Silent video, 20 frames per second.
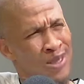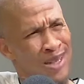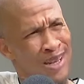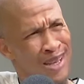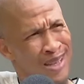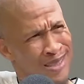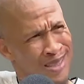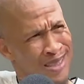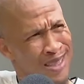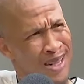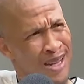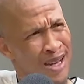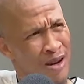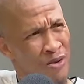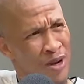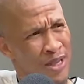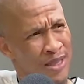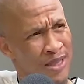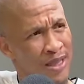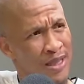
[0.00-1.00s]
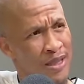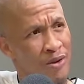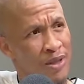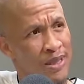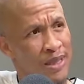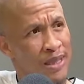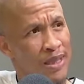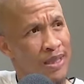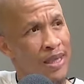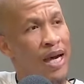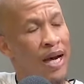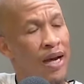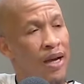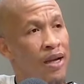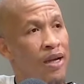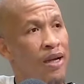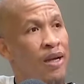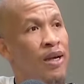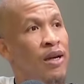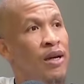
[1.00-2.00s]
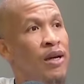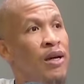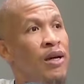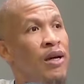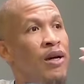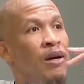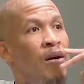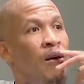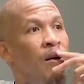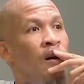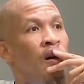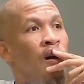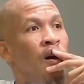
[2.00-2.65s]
a senior, was he? Senior, was, I was, I was still under.